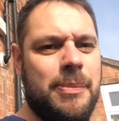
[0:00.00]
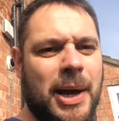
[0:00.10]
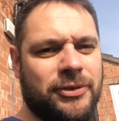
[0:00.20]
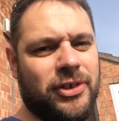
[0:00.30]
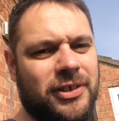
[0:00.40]
of
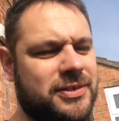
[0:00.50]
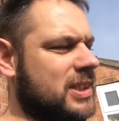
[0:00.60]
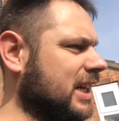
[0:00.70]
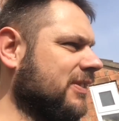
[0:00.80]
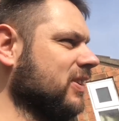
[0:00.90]
petrol
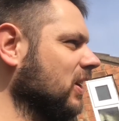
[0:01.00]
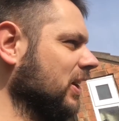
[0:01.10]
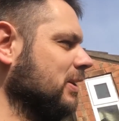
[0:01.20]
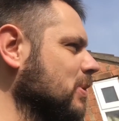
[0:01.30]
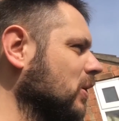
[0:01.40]
and I haven't got
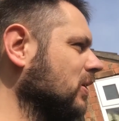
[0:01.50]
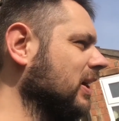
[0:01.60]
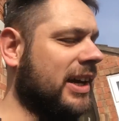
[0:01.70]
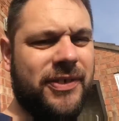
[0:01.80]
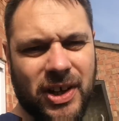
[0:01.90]
no more.
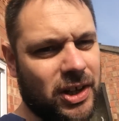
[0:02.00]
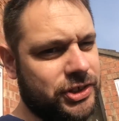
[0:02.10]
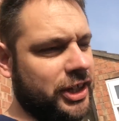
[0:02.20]
And I haven't got a